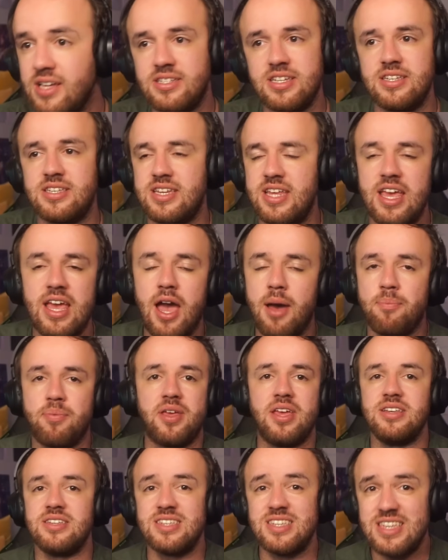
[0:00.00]
to tee up
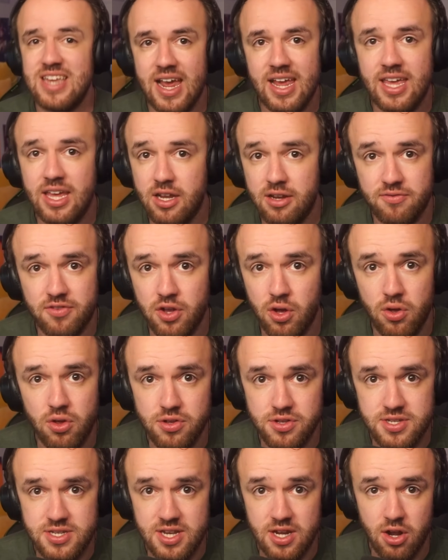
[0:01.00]
consecutive
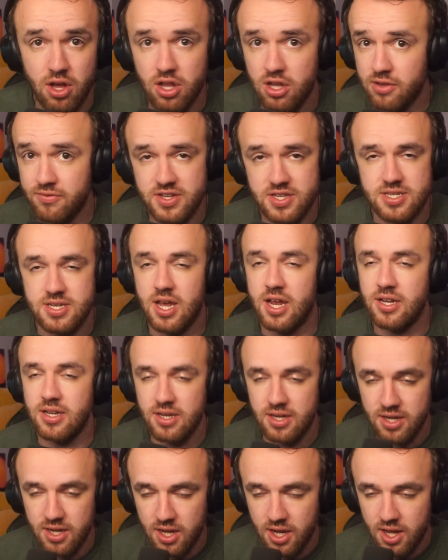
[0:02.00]
goals, and all of a
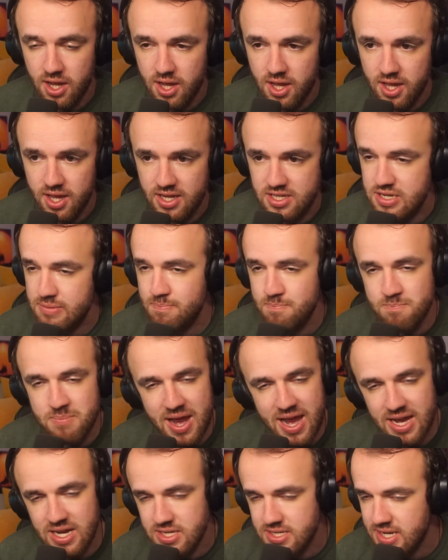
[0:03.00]
sudden, it's
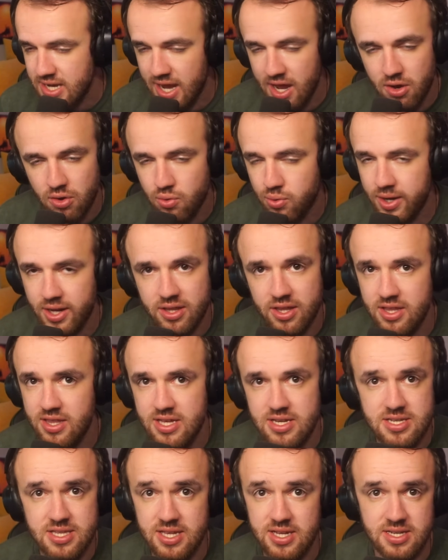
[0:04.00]
amazing how quickly
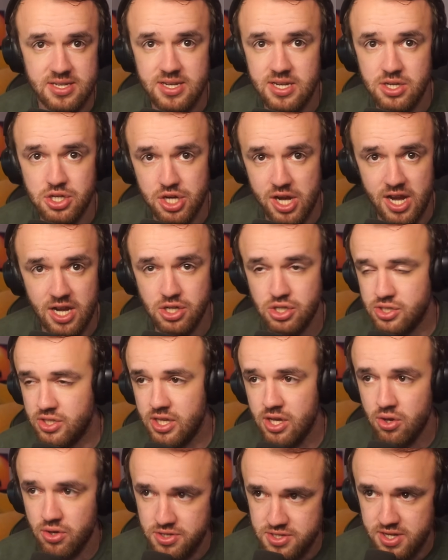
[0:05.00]
these things can change.
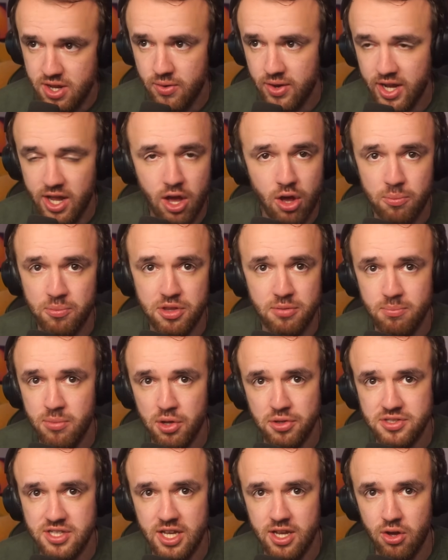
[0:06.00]
Lyon's going home with a
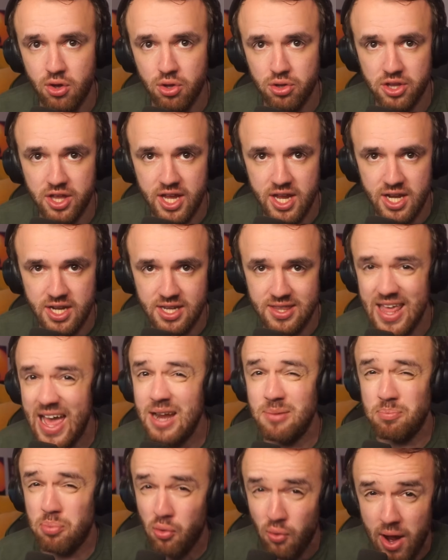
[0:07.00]
multi-goal lead, and
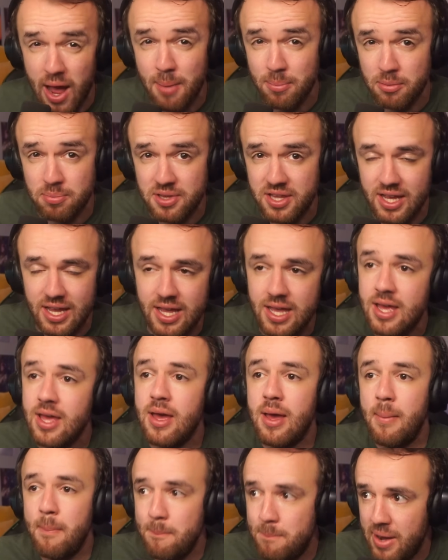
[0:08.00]
that probably
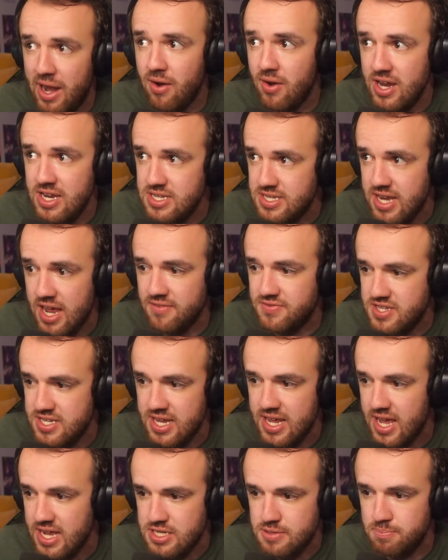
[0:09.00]
buries
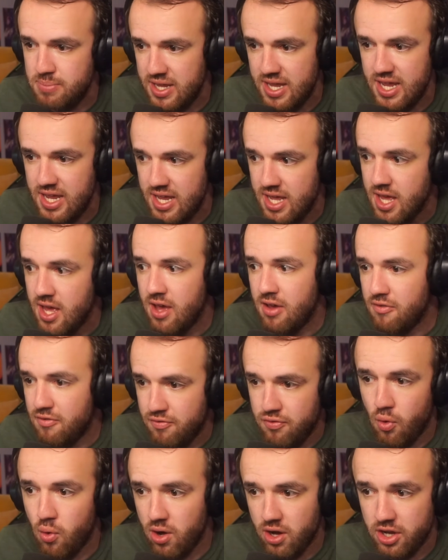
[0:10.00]
FCSB
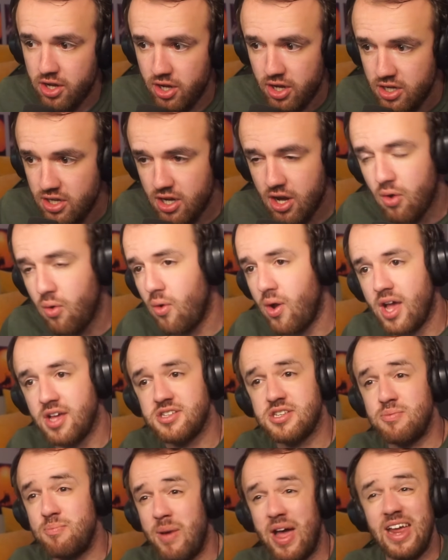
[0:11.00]
for good. You know who
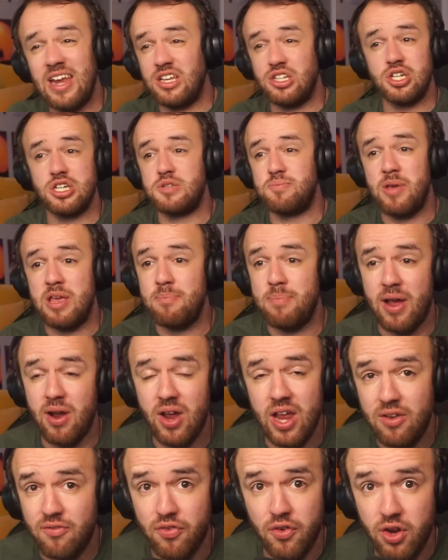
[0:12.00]
else might just be
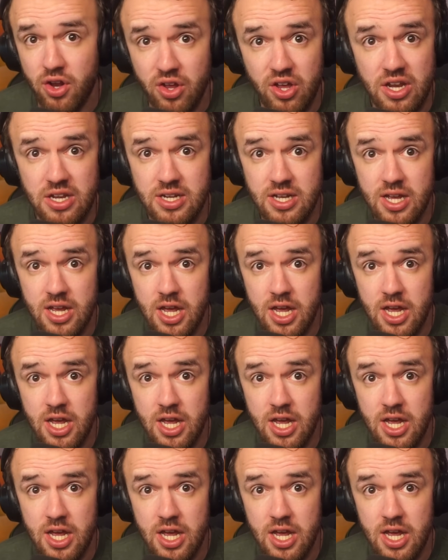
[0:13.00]
buried for good?